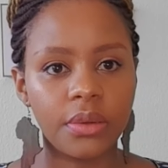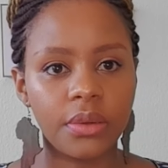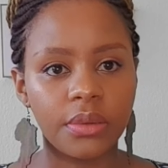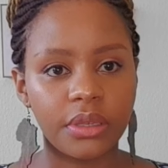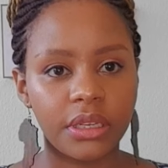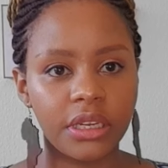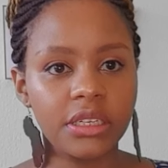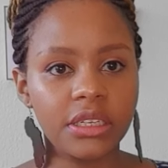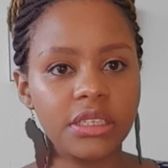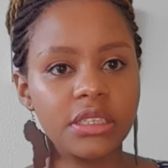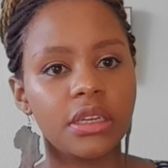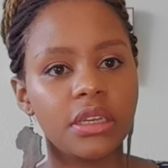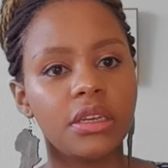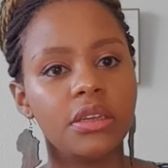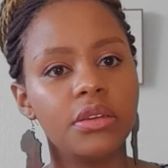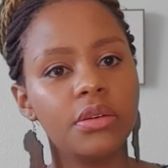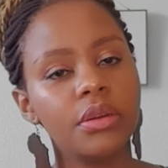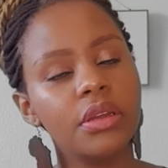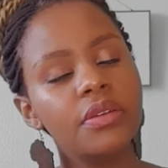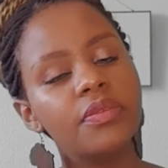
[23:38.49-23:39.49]
getting
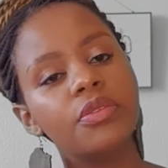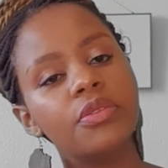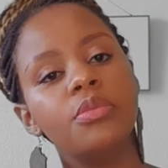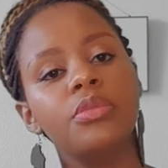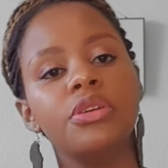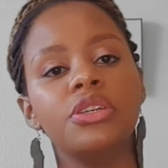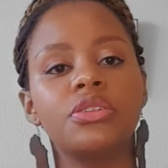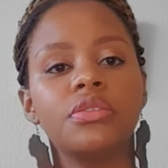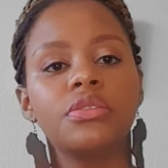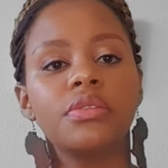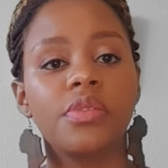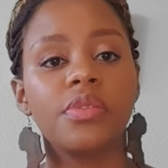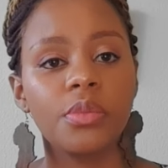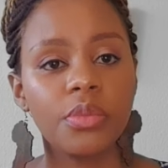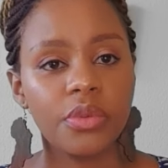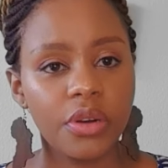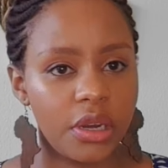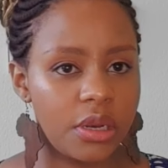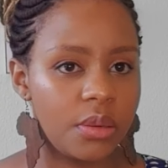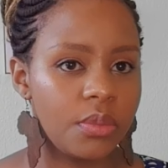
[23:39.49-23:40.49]
your information from
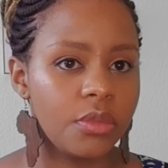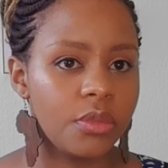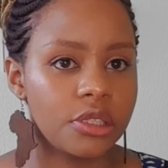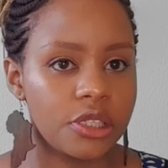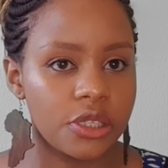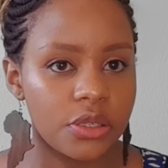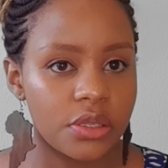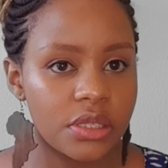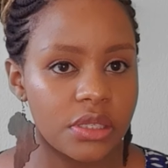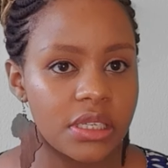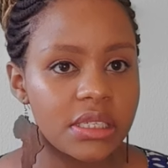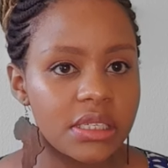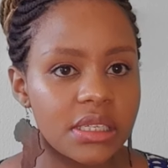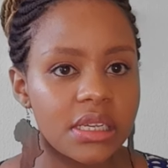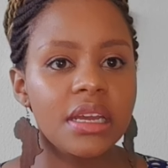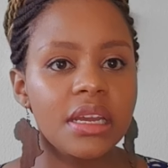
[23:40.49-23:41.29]
credible sources.